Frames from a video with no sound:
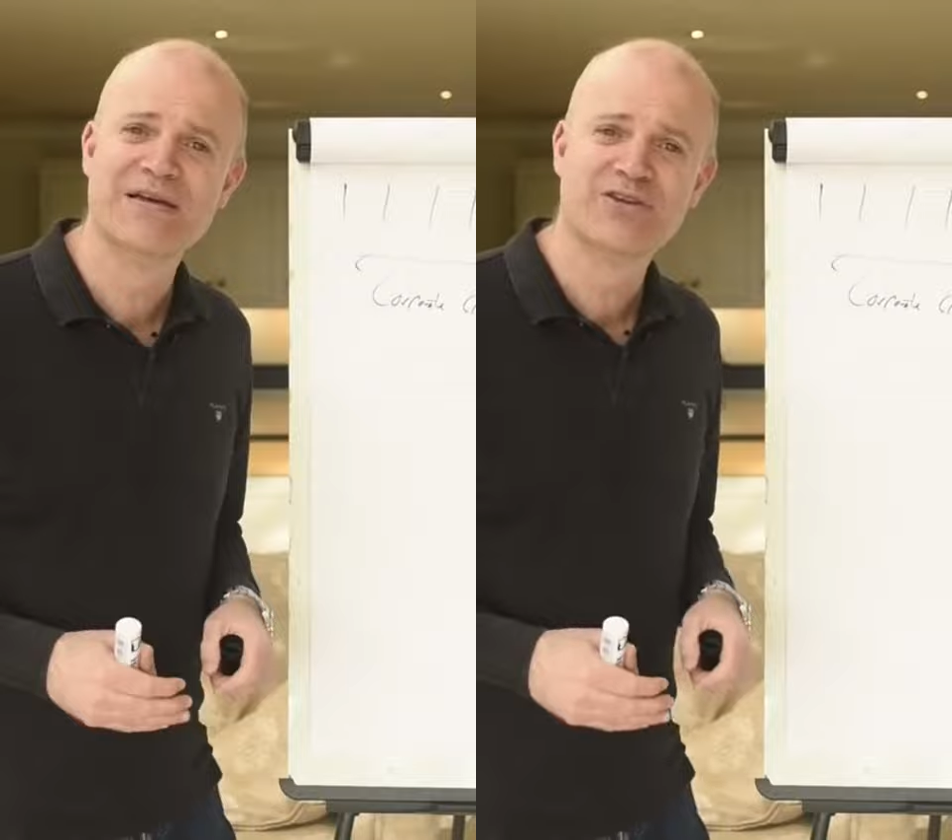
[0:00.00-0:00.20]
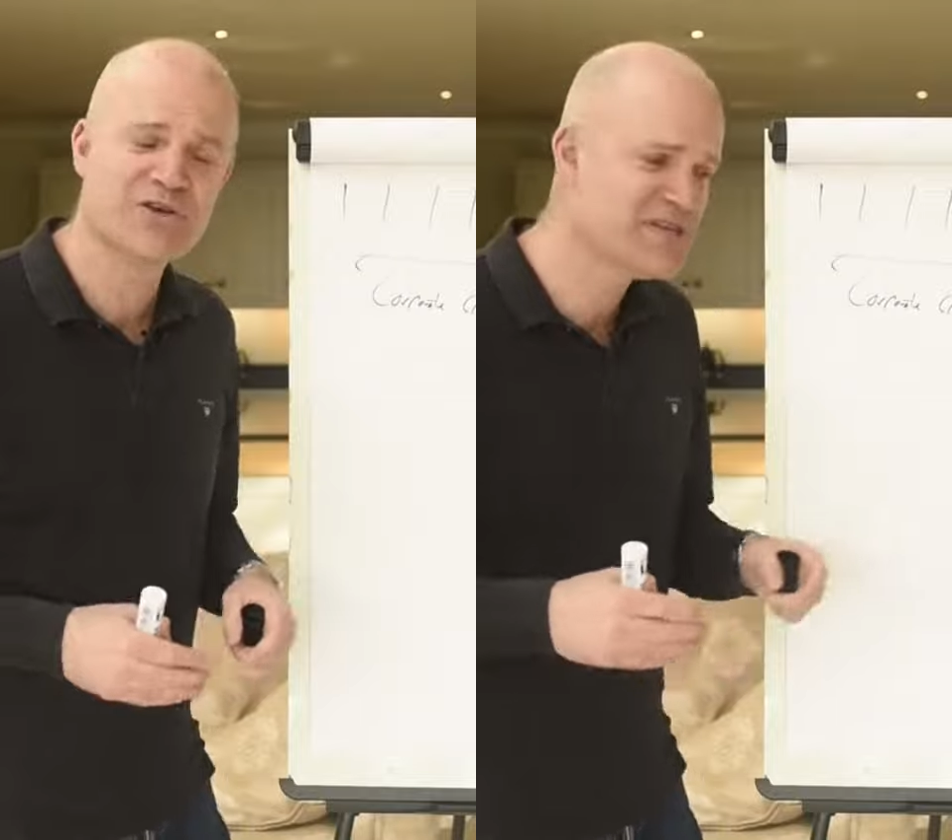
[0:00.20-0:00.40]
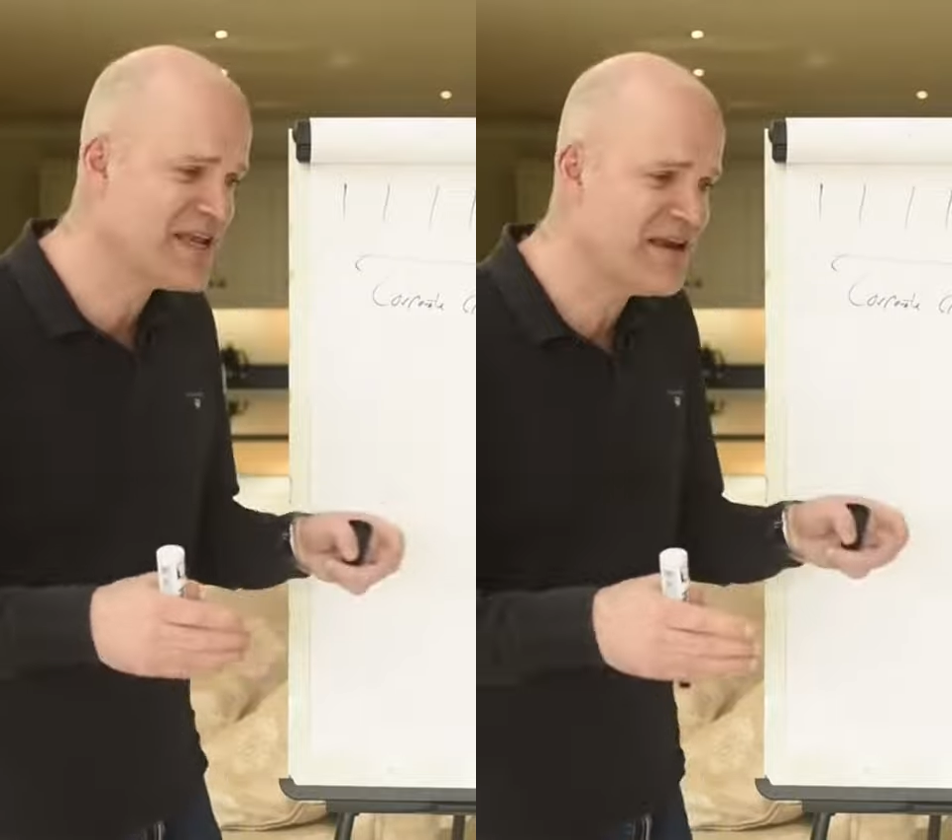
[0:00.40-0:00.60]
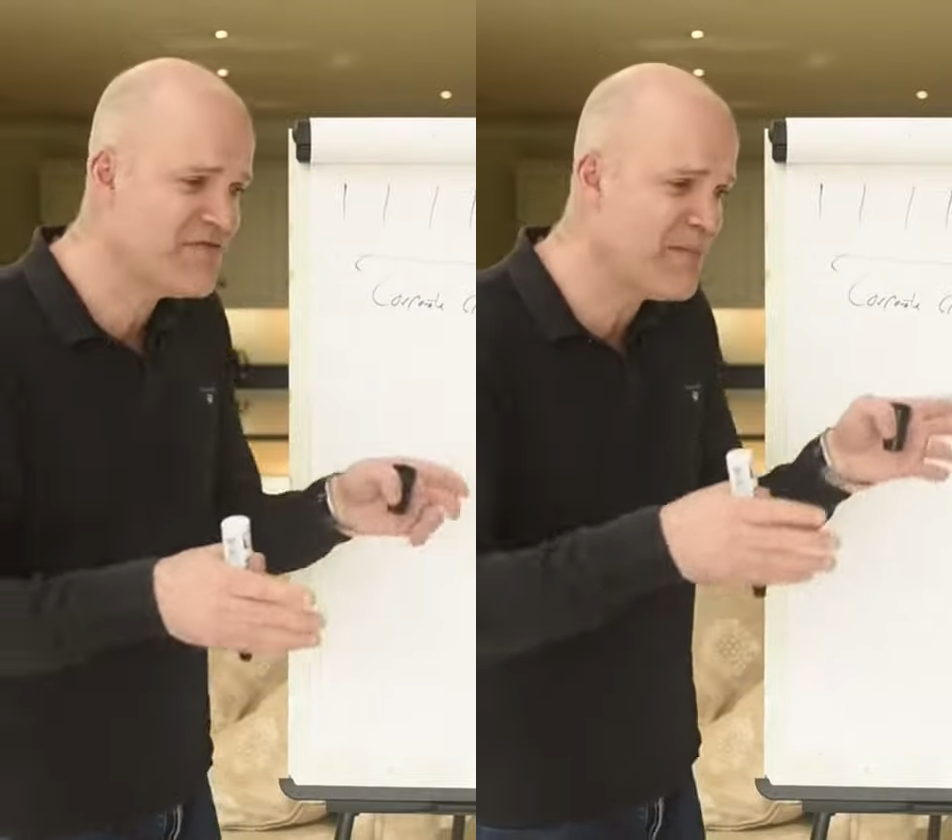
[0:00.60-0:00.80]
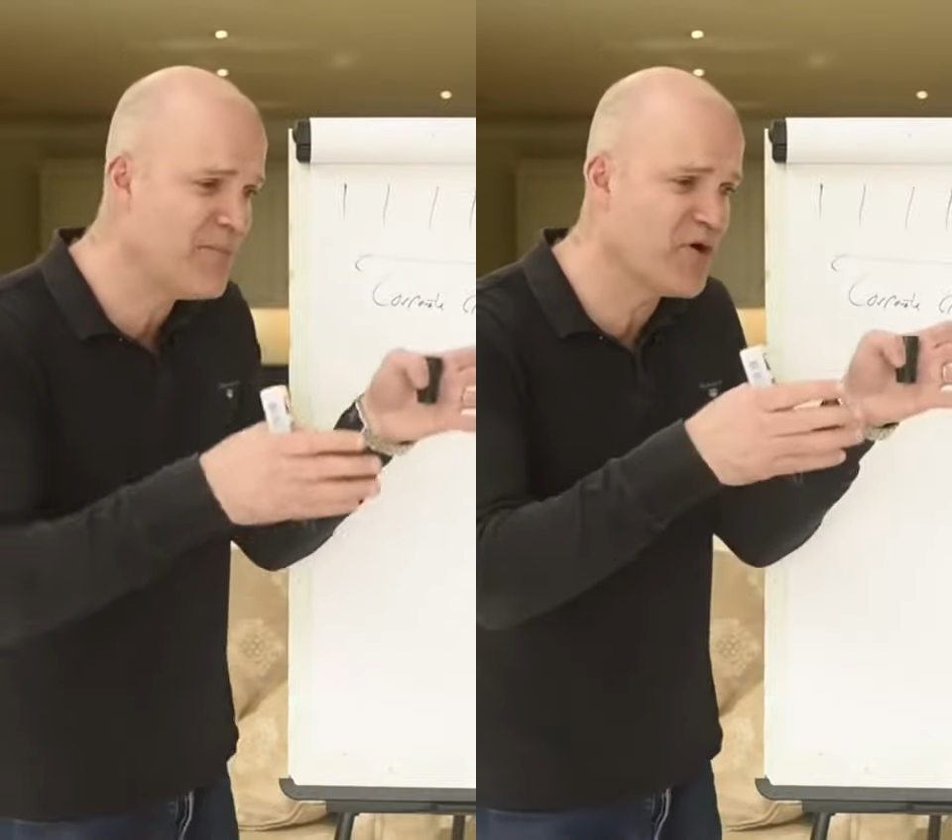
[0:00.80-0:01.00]
So instead of
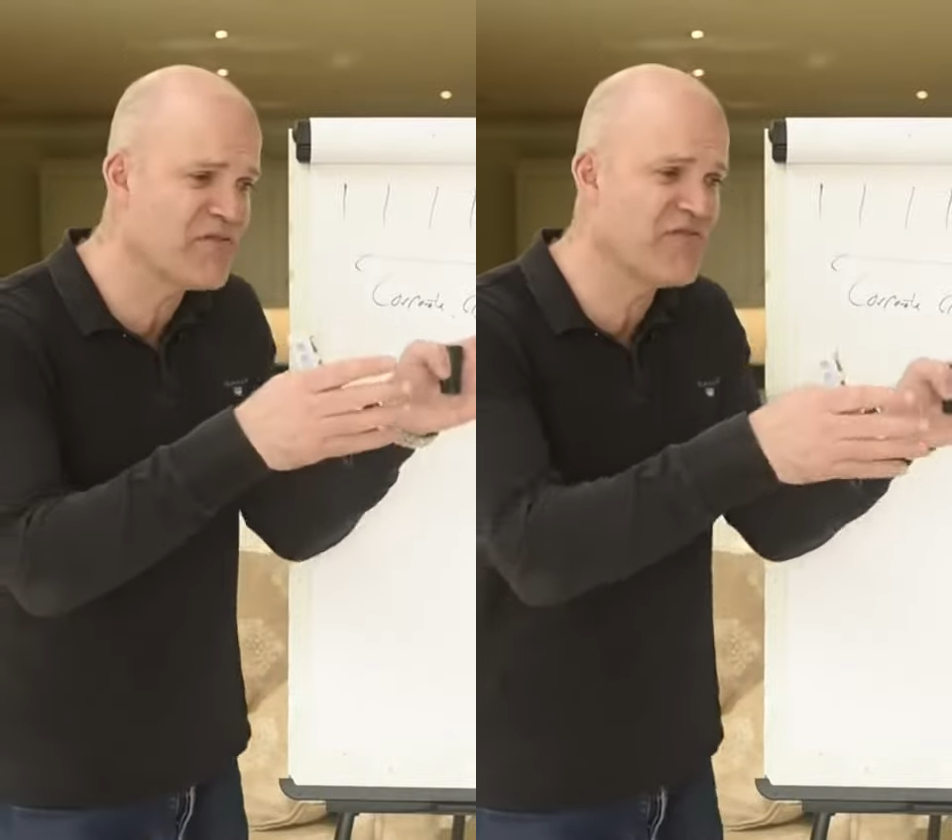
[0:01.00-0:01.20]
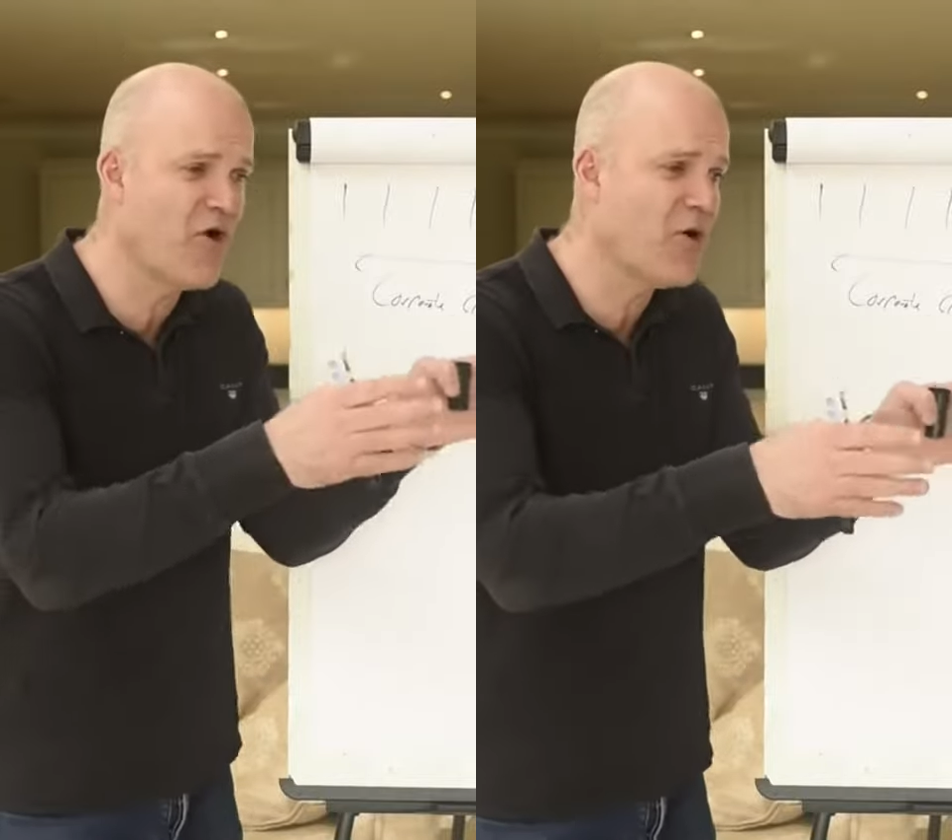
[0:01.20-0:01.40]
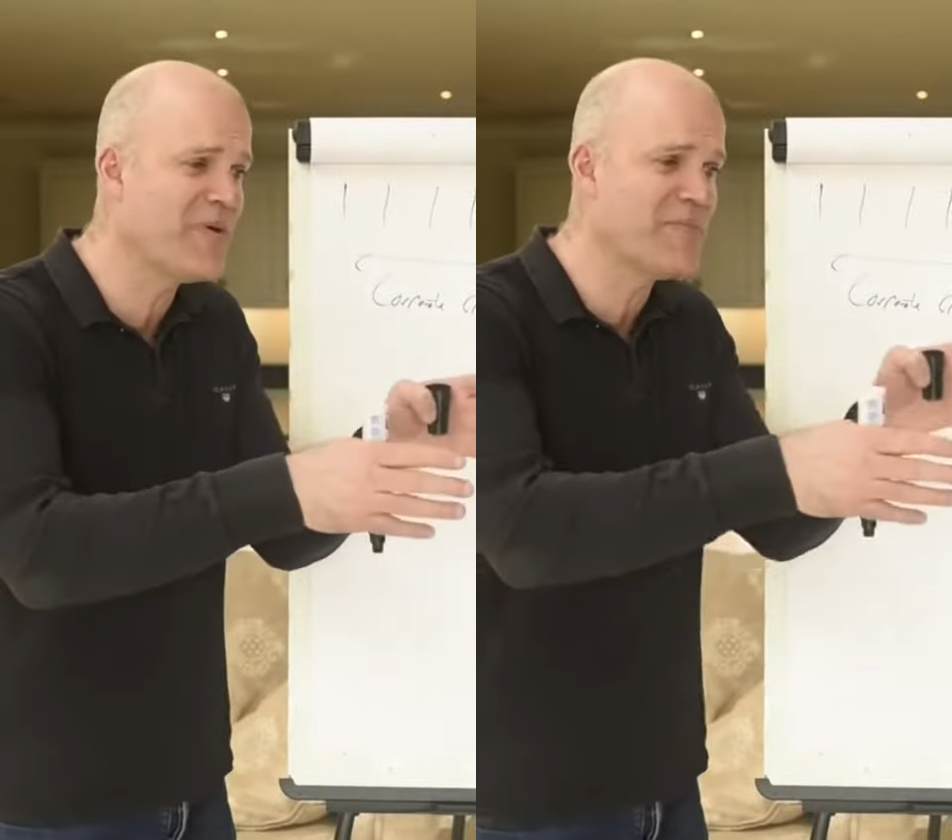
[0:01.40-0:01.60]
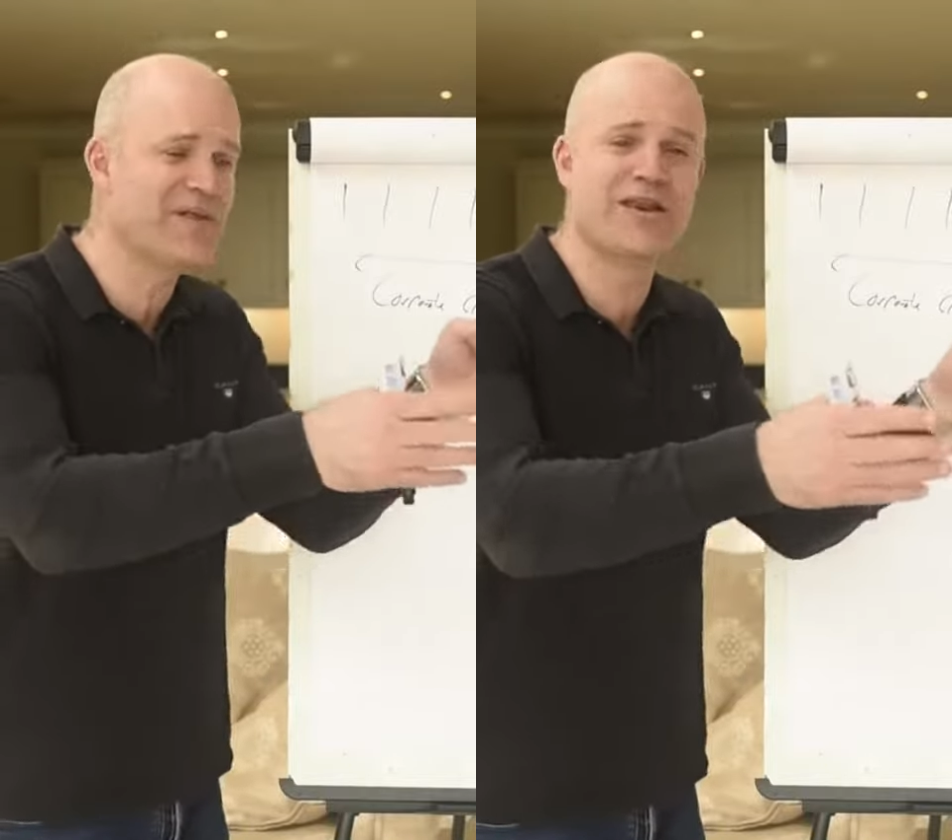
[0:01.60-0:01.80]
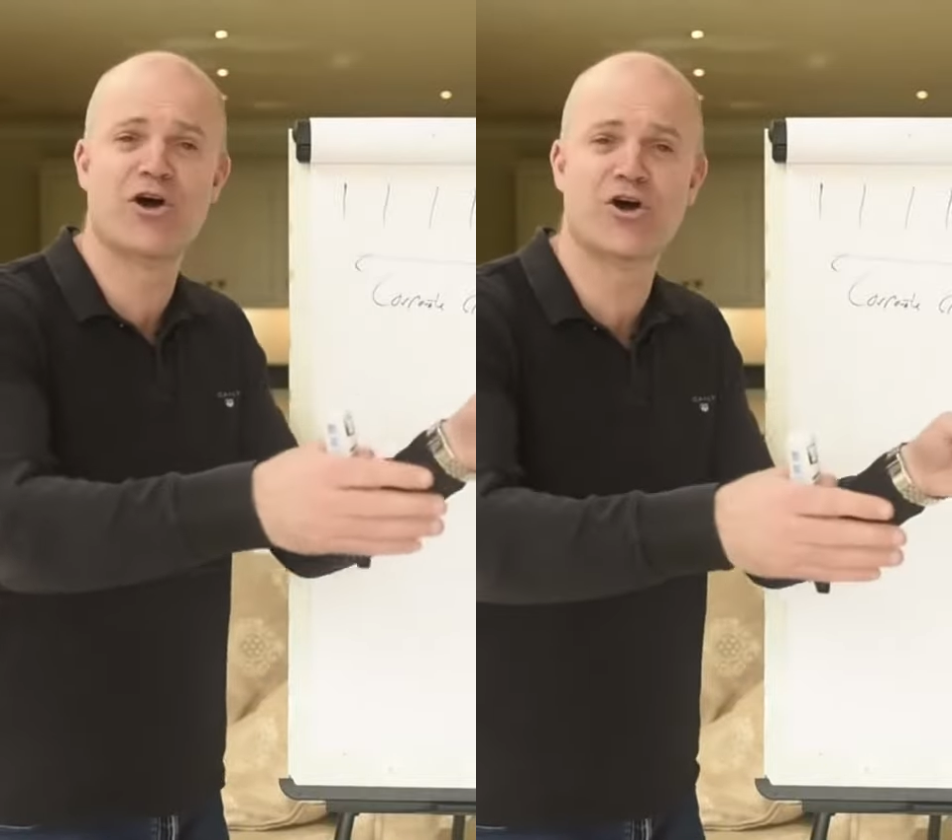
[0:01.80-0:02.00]
them putting four
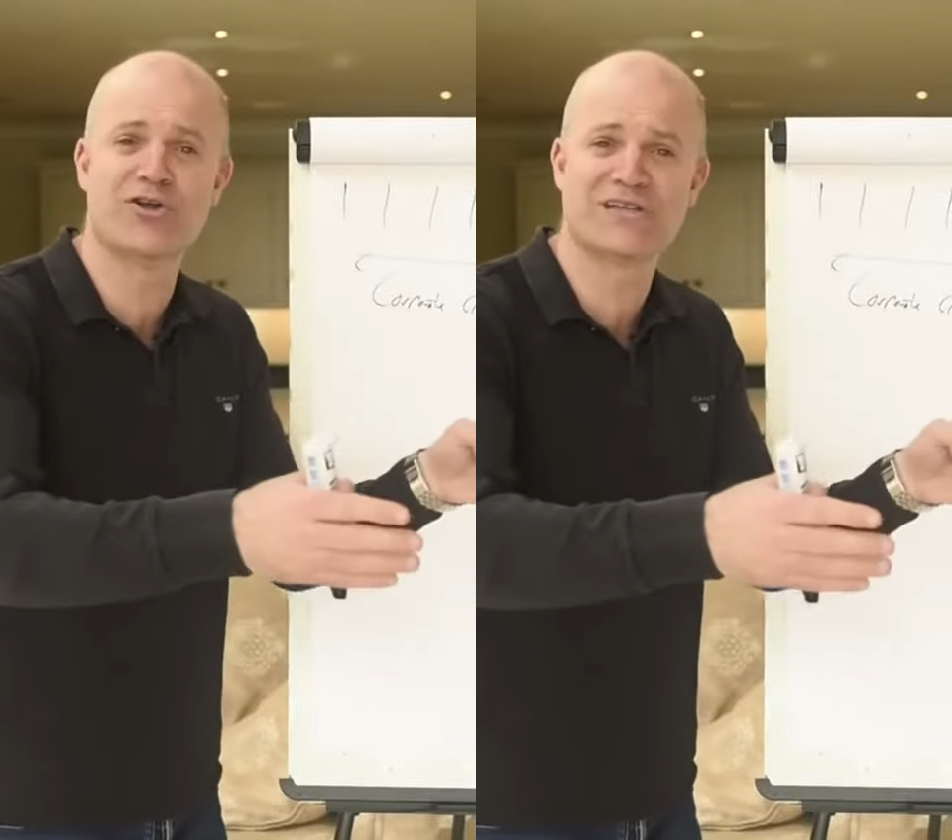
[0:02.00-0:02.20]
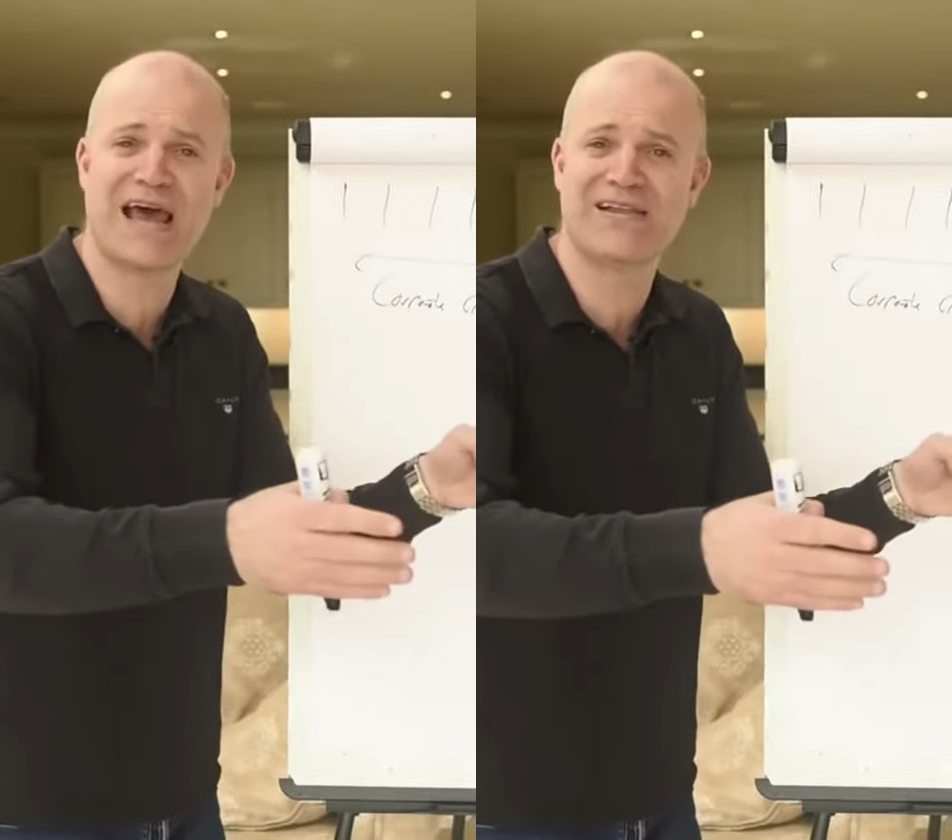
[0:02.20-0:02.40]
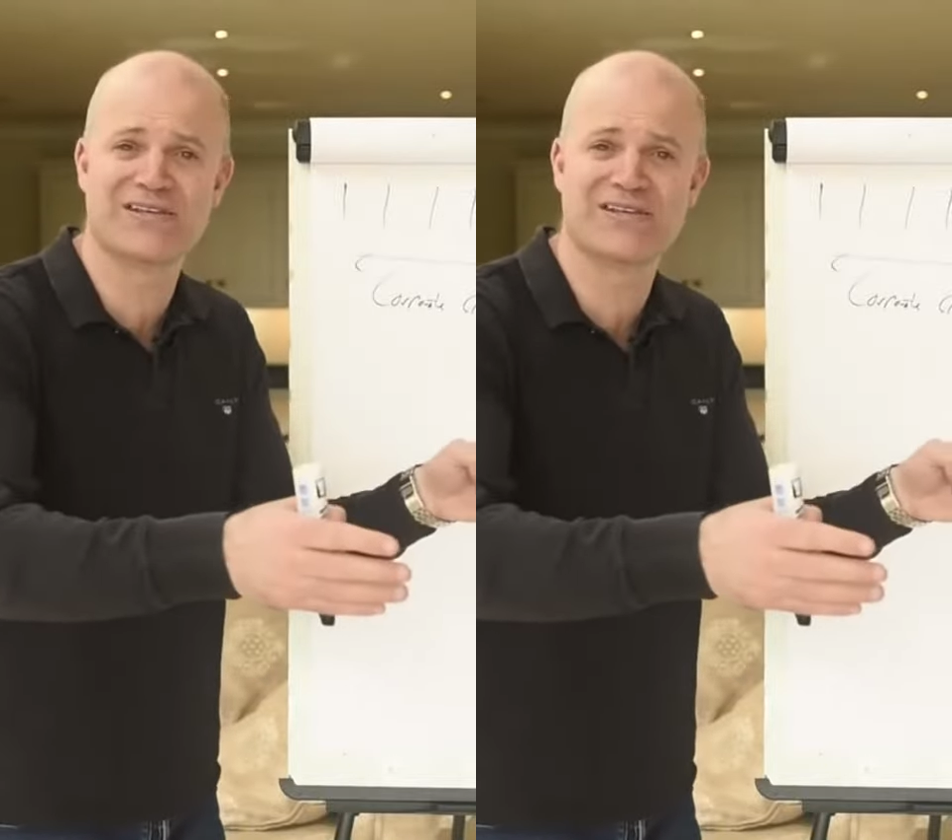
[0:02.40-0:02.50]
people in a hotel